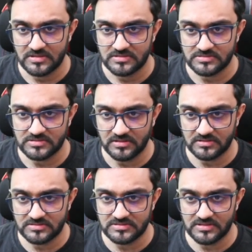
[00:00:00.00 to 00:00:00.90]

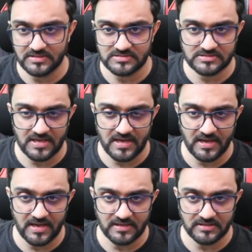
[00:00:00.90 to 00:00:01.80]
success
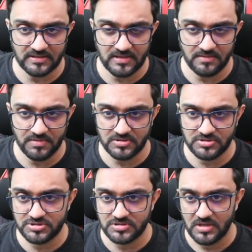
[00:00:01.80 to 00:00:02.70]
and
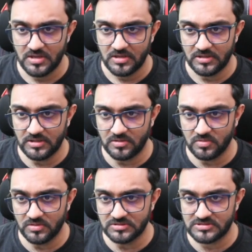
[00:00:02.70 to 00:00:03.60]
image
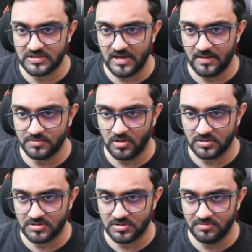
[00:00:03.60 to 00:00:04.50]
equals cap
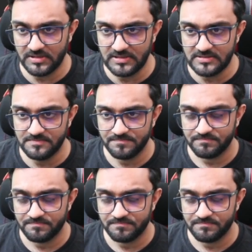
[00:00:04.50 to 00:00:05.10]
dot read